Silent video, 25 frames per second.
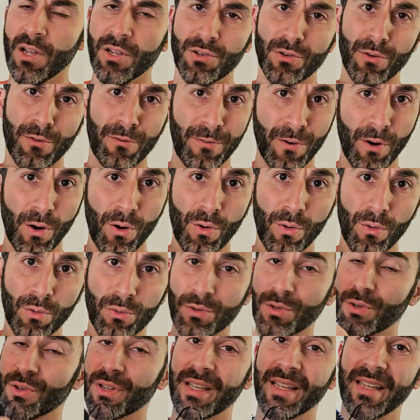Your
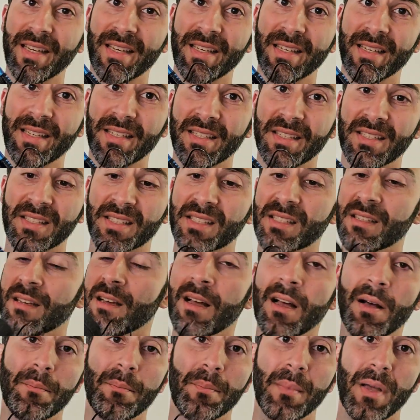phone, your keys,
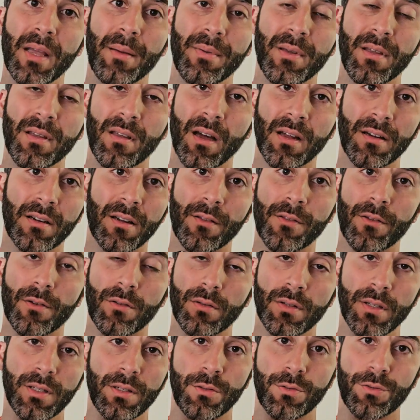maybe another
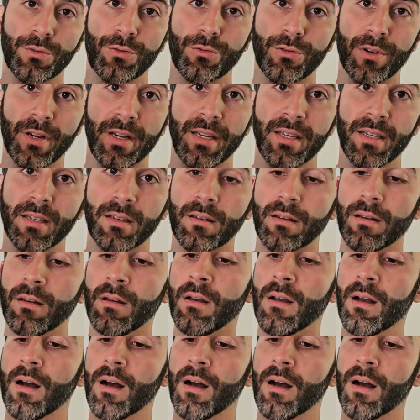little drink,